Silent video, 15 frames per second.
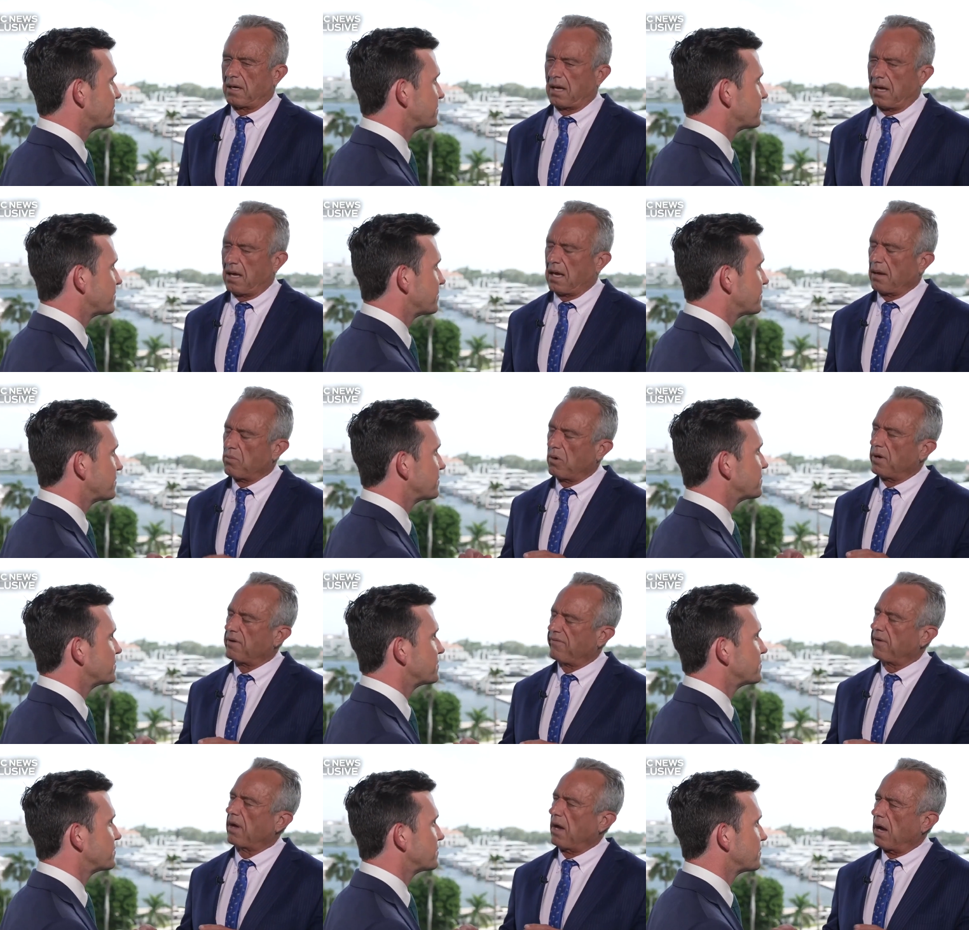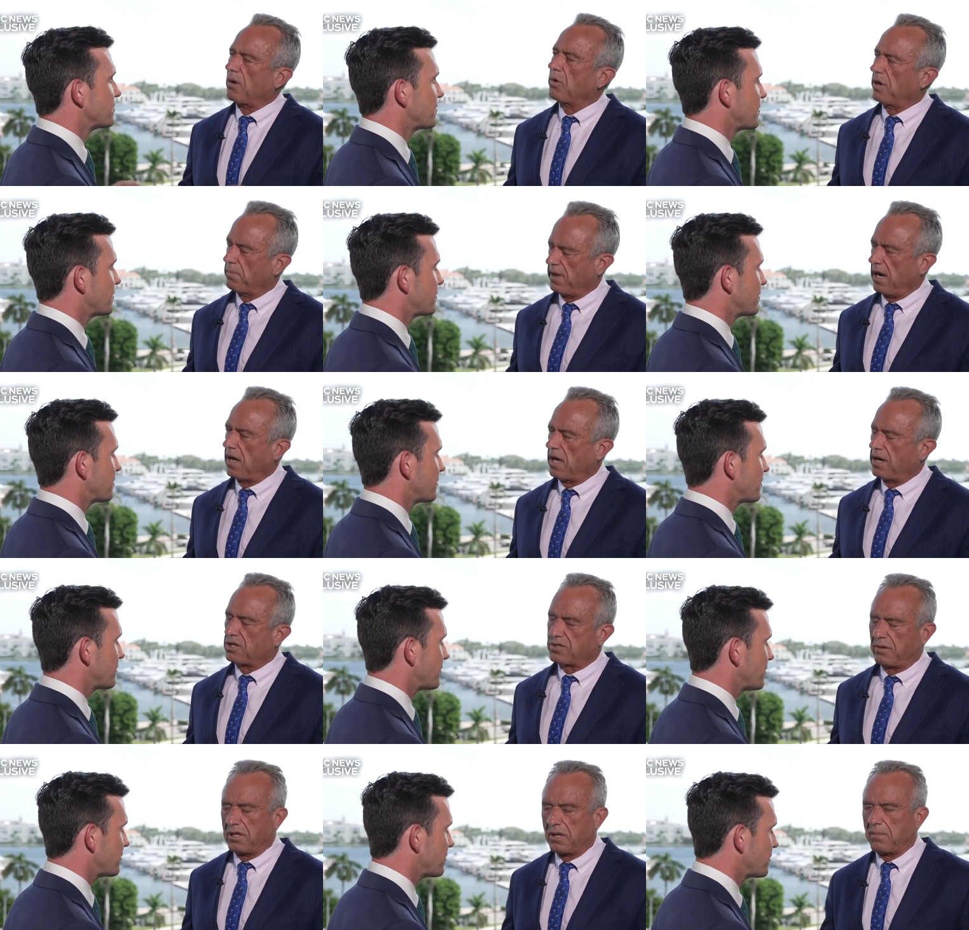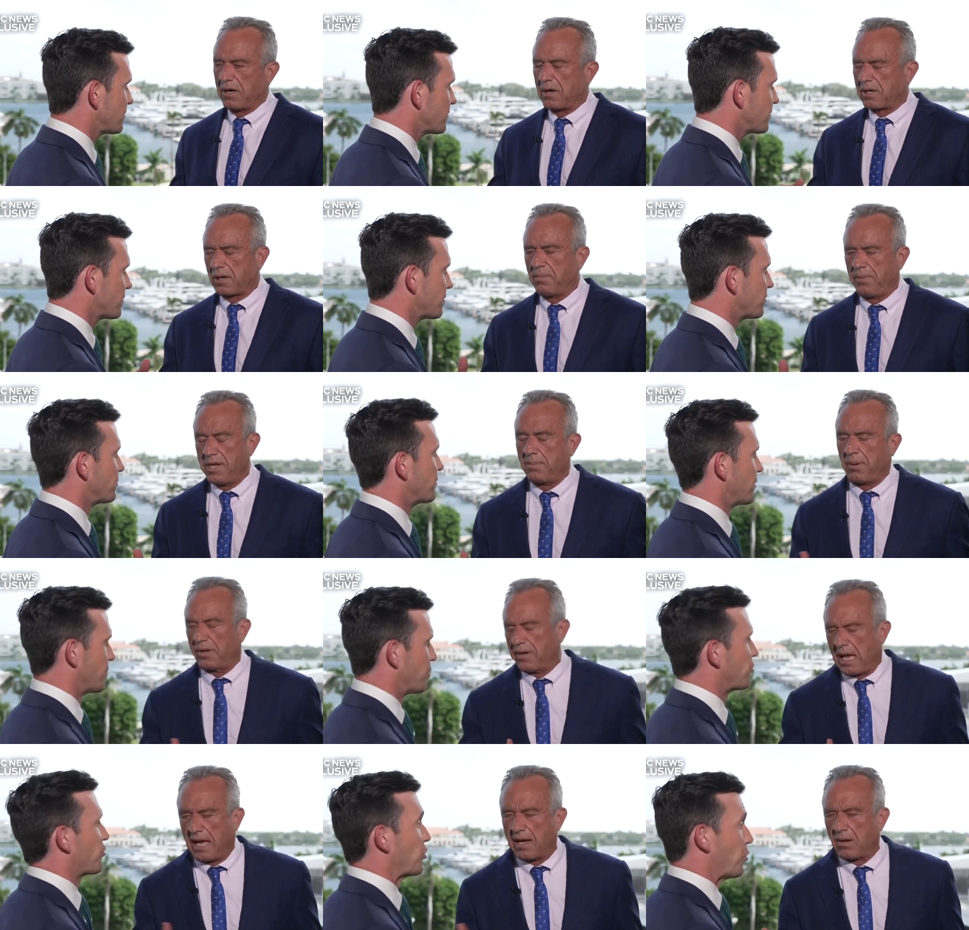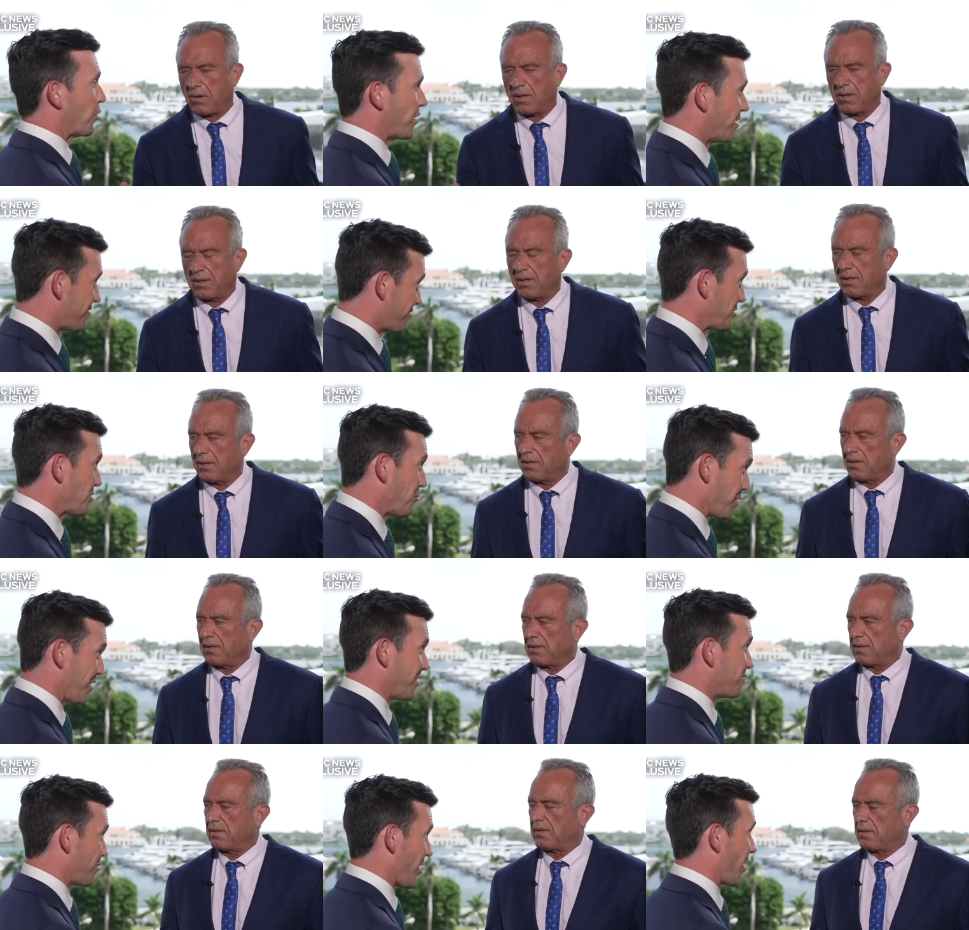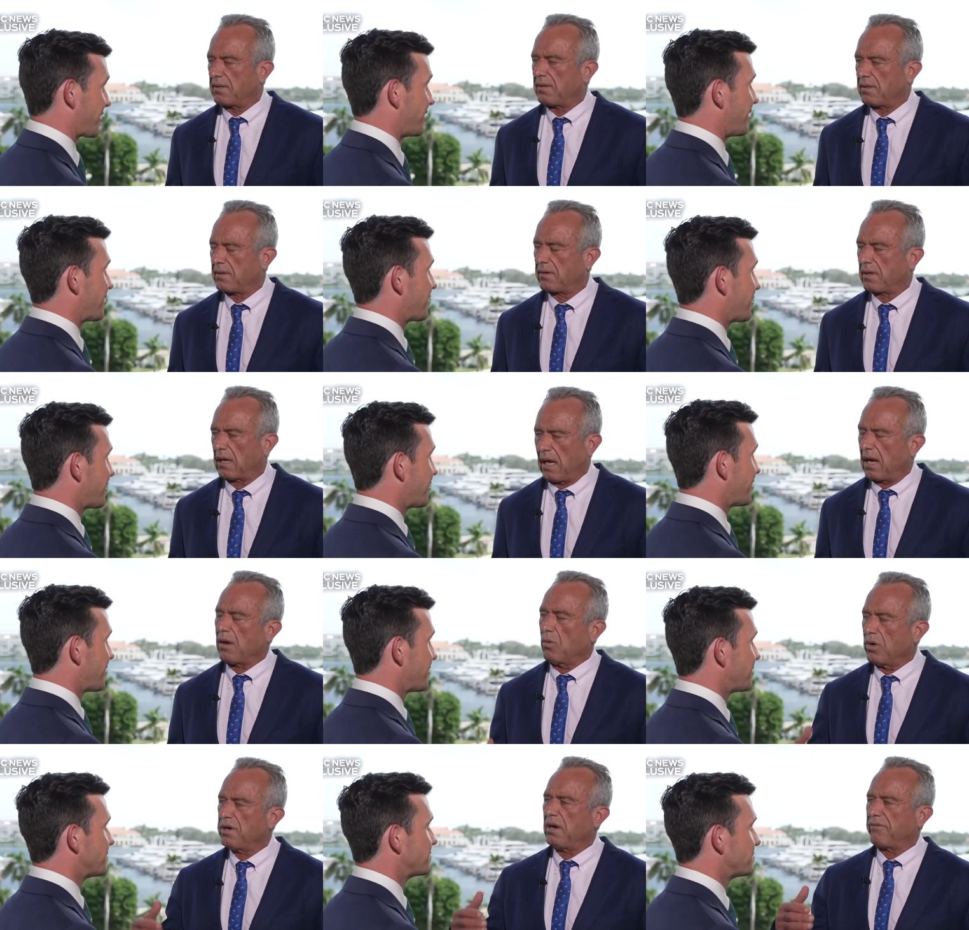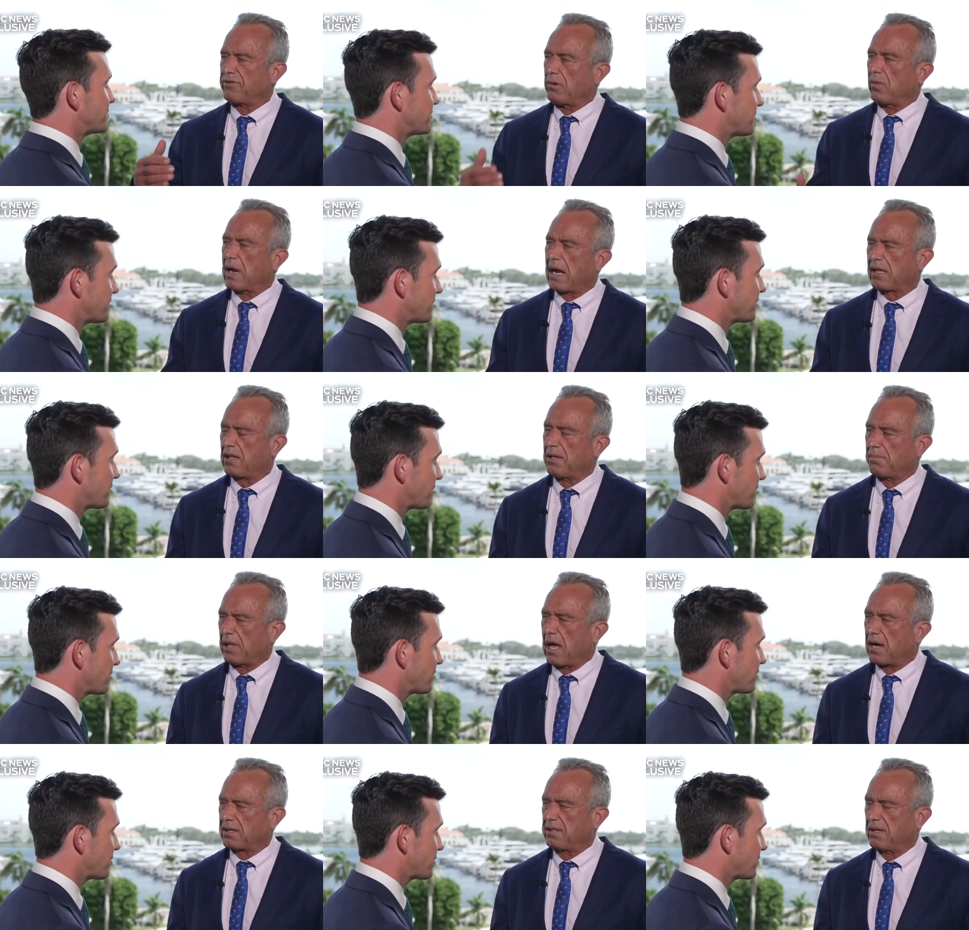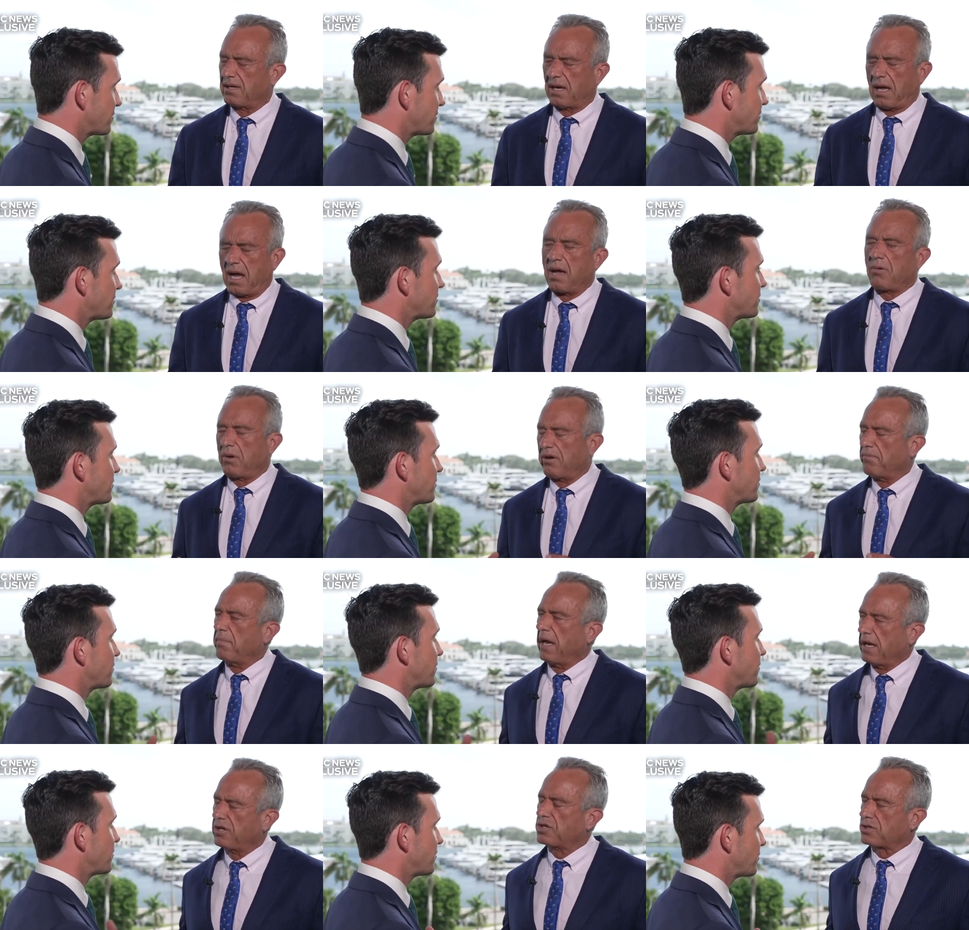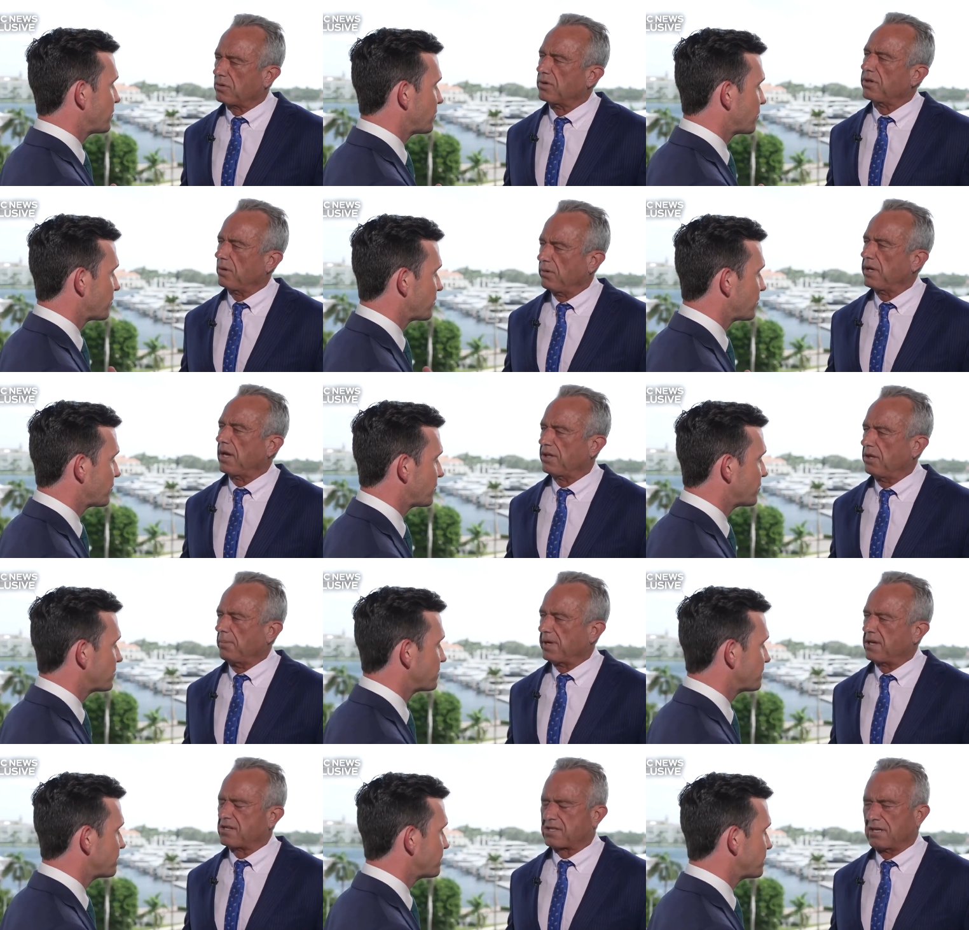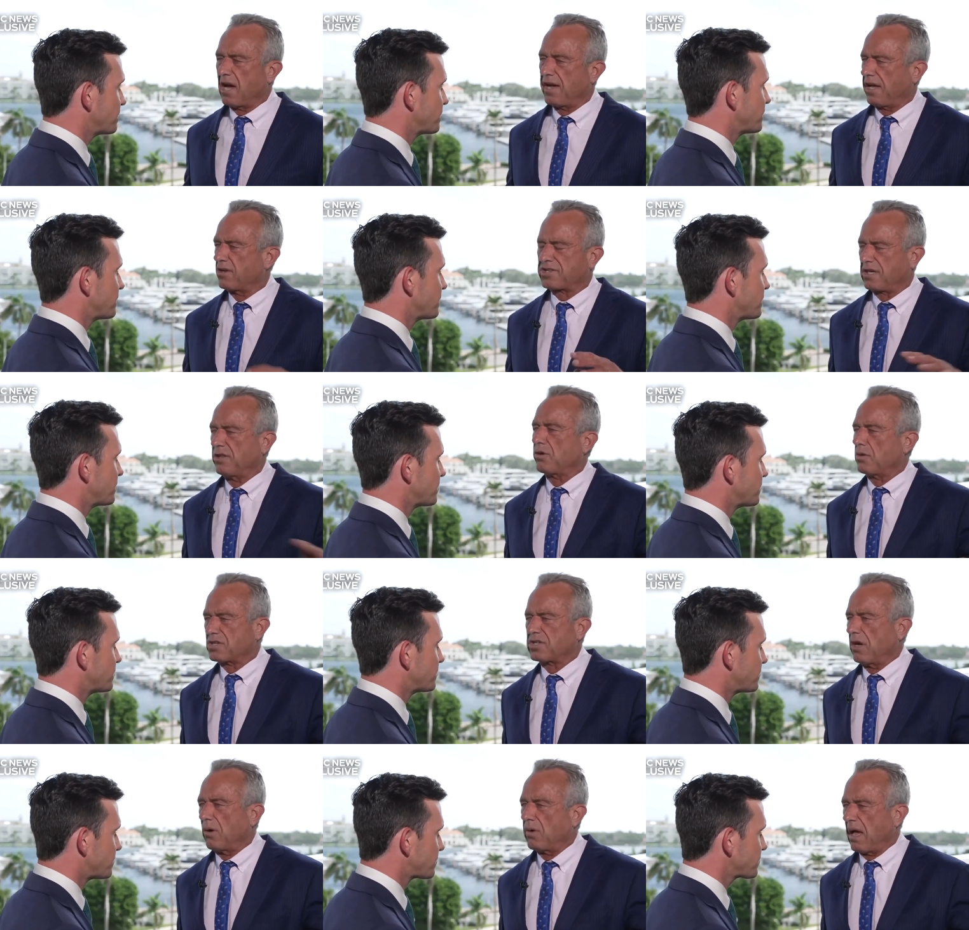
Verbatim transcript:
Speaker 1: I would have. I would have been honest with the American people. Now, so you
Speaker 2: wouldn't have. You wouldn't have blocked it.
Speaker 1: I wouldn't have directly blocked it. I would have made sure that we had the best science, and there was no